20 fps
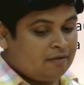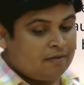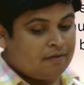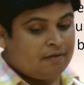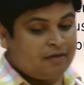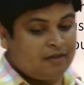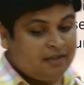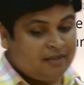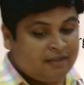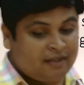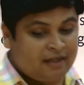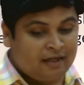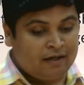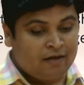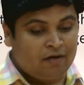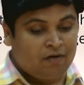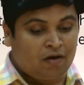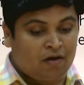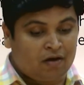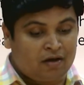is a
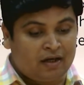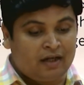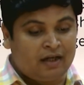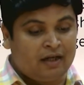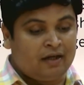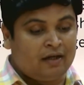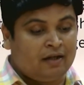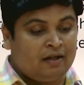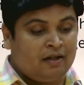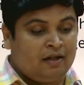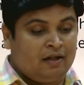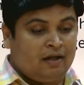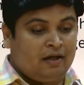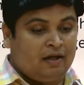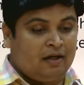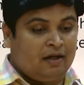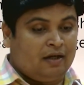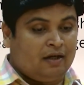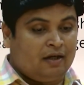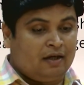not a
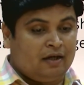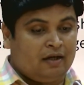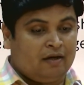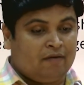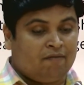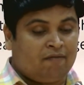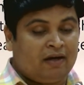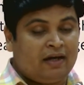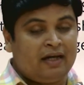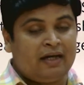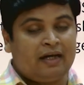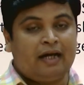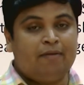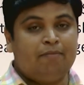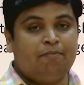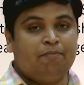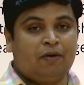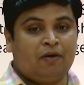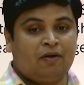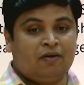
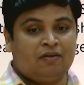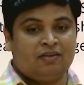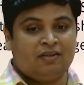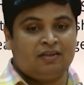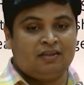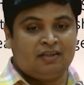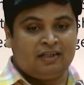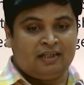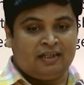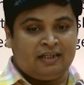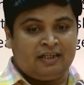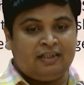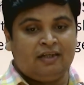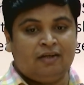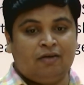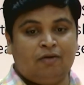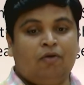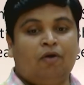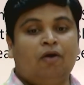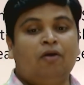one-time process, it is a
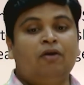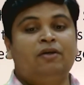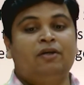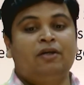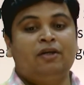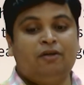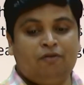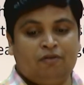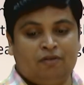continuous